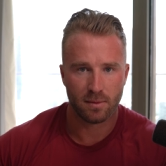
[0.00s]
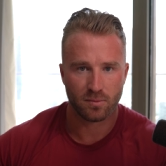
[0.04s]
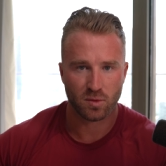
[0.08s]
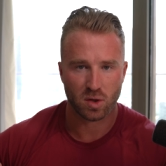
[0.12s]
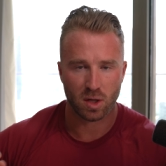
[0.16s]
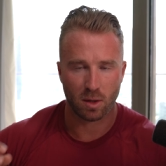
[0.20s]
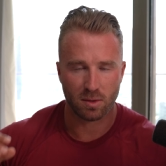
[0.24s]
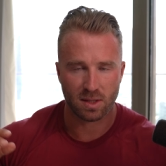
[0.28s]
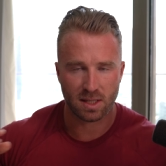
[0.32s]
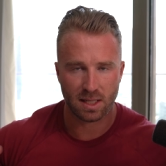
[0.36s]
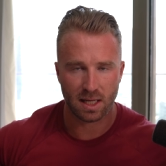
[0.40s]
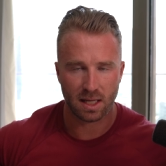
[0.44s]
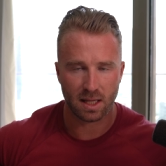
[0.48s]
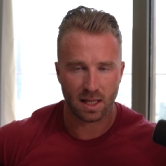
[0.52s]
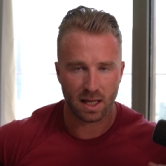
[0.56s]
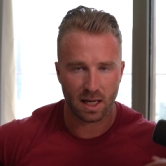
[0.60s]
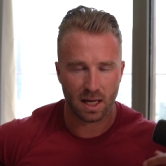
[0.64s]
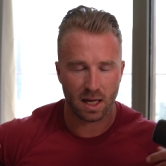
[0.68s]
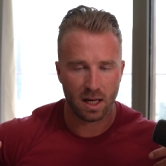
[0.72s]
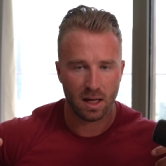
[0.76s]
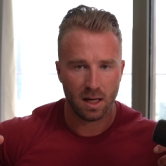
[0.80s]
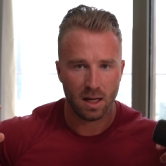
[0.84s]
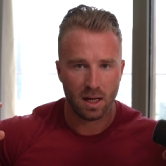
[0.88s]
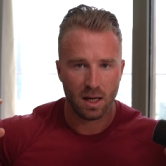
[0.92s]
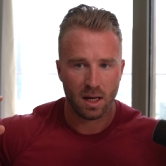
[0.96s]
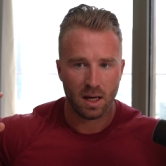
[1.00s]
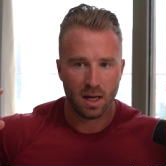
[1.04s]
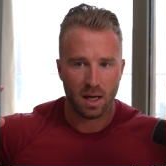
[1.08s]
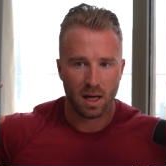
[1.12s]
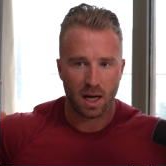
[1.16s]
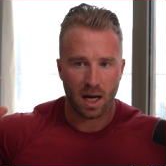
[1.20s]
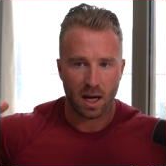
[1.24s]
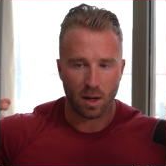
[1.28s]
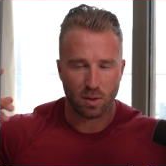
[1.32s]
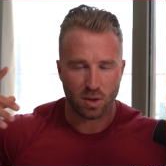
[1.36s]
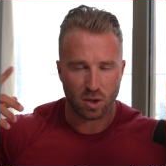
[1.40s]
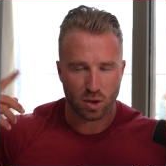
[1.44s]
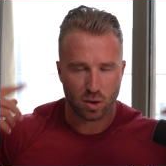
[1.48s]
So I would sit there
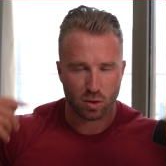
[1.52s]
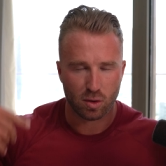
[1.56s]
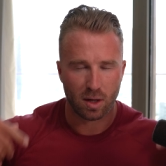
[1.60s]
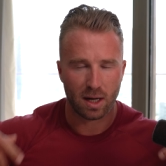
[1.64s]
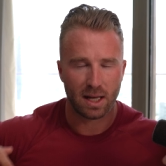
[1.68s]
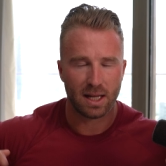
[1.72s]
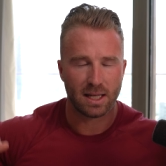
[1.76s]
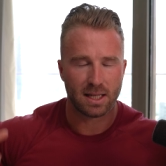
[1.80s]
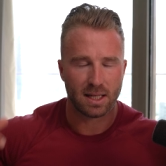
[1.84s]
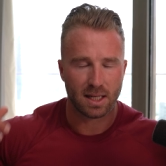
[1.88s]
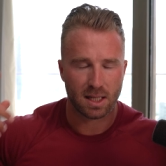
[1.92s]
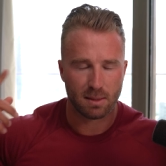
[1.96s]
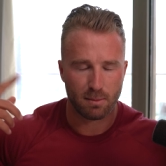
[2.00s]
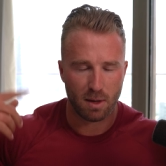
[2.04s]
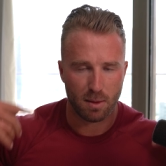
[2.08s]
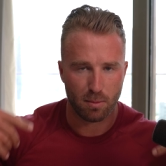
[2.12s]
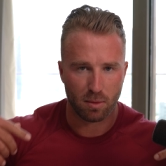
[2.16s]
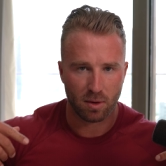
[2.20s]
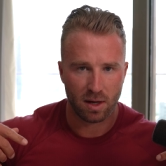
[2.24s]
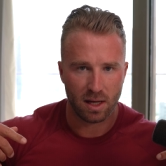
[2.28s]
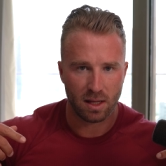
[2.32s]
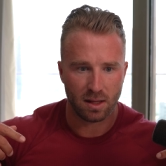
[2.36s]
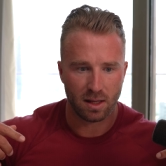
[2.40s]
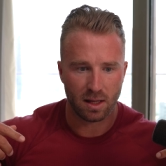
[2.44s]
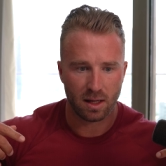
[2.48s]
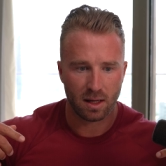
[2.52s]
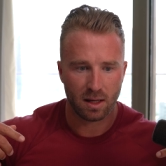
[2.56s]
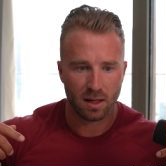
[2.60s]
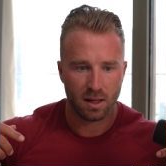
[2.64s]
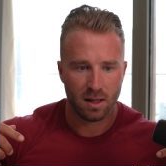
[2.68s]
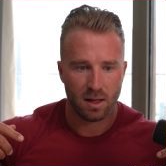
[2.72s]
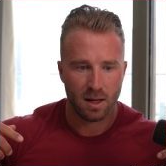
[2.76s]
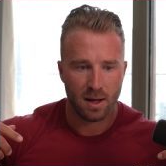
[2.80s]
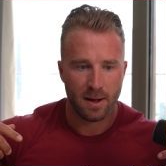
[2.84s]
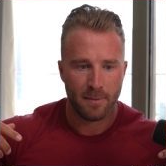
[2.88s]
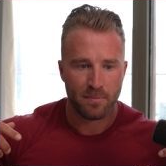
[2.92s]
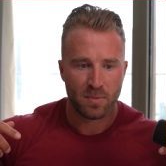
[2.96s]
and I'd just try and listen to my breathing.